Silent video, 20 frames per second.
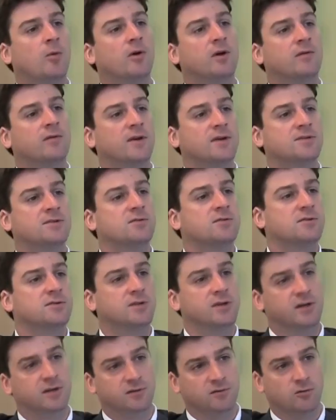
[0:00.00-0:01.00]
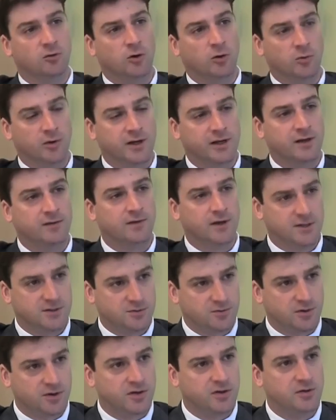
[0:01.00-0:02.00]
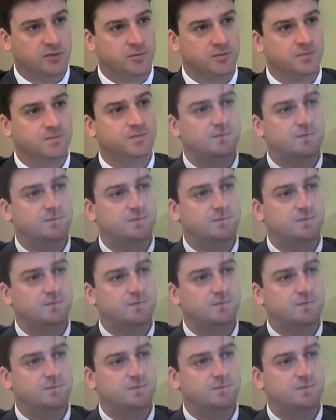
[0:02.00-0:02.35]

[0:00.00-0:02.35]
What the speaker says: what investor is looking for when he invests with you.